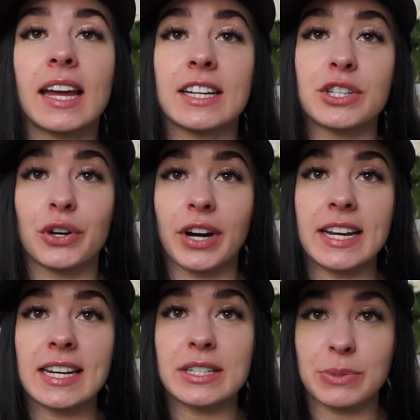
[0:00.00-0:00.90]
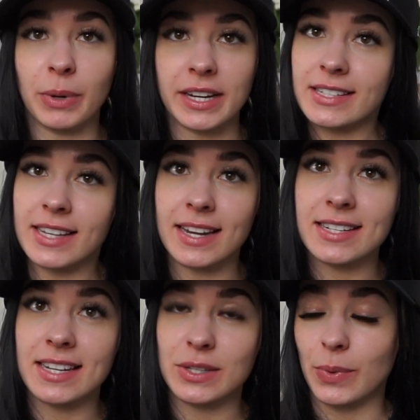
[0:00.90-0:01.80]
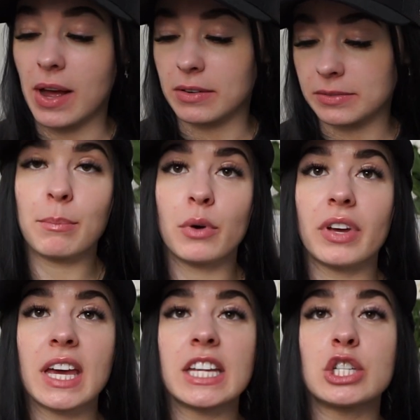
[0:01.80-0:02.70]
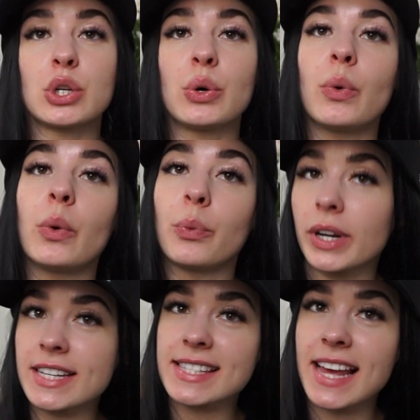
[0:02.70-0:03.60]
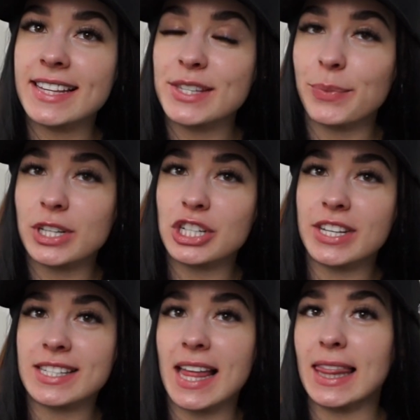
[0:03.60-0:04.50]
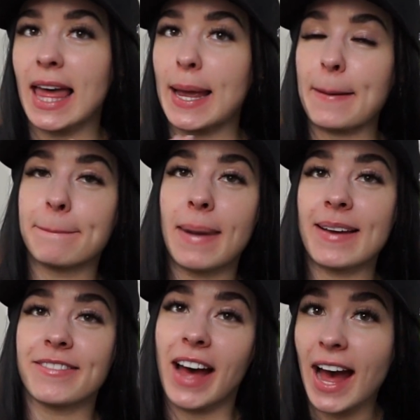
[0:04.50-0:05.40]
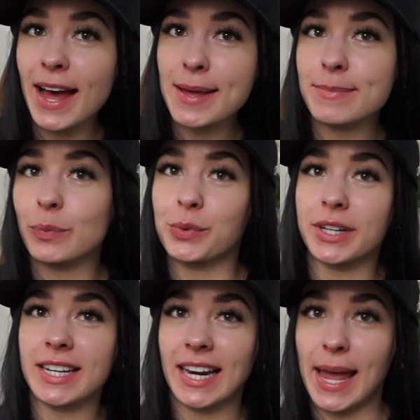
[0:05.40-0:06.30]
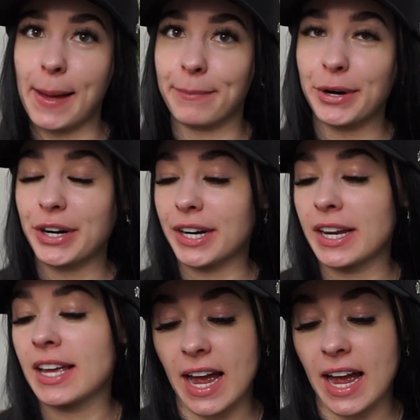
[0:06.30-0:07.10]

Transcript: It is a great spring scent as well. Moving into woody scents, which is like my vibe, woody and amber.